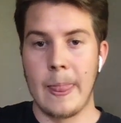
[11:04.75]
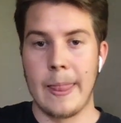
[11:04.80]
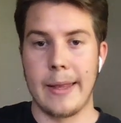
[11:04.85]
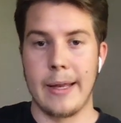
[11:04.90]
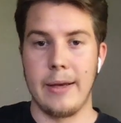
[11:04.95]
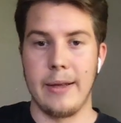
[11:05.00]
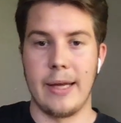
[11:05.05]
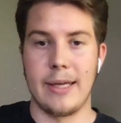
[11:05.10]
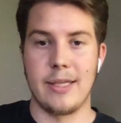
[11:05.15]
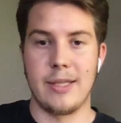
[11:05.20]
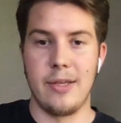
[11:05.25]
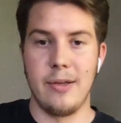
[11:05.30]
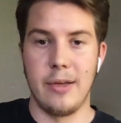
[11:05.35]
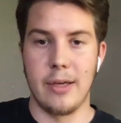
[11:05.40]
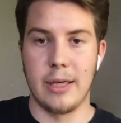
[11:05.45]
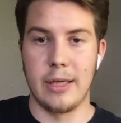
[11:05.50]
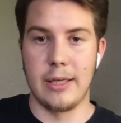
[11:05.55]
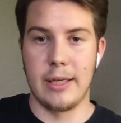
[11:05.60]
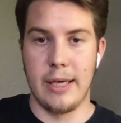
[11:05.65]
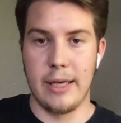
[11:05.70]
and that student
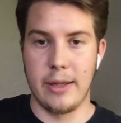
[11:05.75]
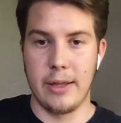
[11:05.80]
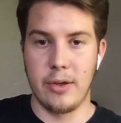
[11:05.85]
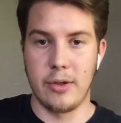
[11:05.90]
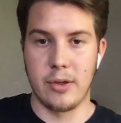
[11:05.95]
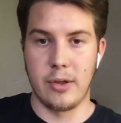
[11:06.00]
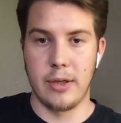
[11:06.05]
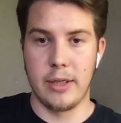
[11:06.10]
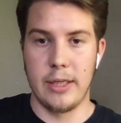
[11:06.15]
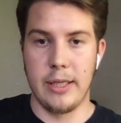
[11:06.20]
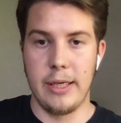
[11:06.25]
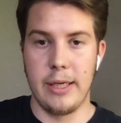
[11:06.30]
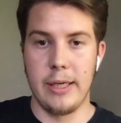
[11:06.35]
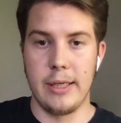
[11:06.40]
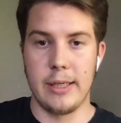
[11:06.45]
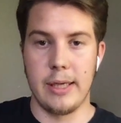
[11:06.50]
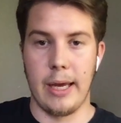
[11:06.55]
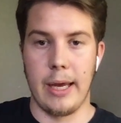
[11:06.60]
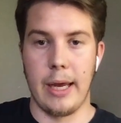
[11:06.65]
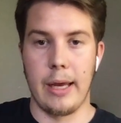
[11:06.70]
can take those critiques
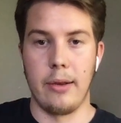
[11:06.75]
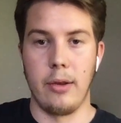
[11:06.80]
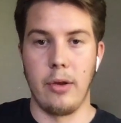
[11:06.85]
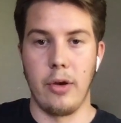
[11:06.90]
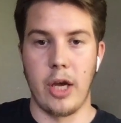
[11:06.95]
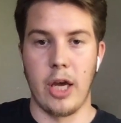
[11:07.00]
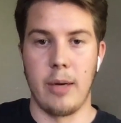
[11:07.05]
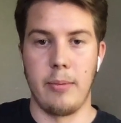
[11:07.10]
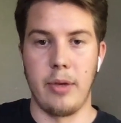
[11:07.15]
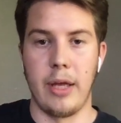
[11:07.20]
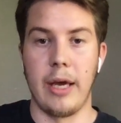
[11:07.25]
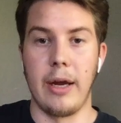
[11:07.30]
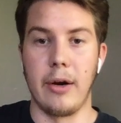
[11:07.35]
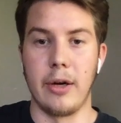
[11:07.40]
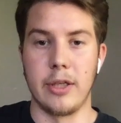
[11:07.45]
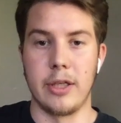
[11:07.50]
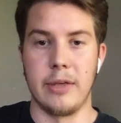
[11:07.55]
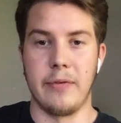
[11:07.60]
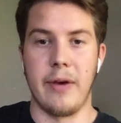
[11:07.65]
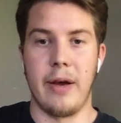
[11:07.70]
and look at them later
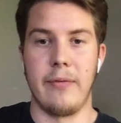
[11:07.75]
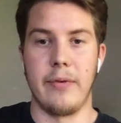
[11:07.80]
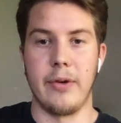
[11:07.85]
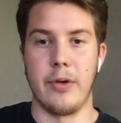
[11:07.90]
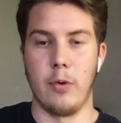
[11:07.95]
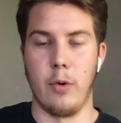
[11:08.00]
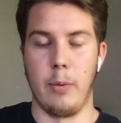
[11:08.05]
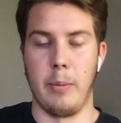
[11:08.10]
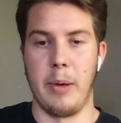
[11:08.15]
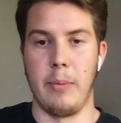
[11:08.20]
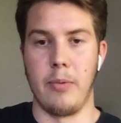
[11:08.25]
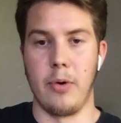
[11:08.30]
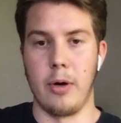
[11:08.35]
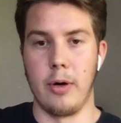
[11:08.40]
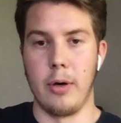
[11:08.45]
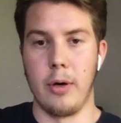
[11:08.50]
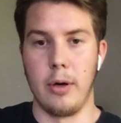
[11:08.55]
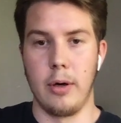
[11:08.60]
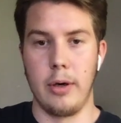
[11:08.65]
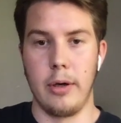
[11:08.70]
instead of having to
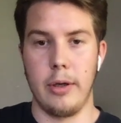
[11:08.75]
remember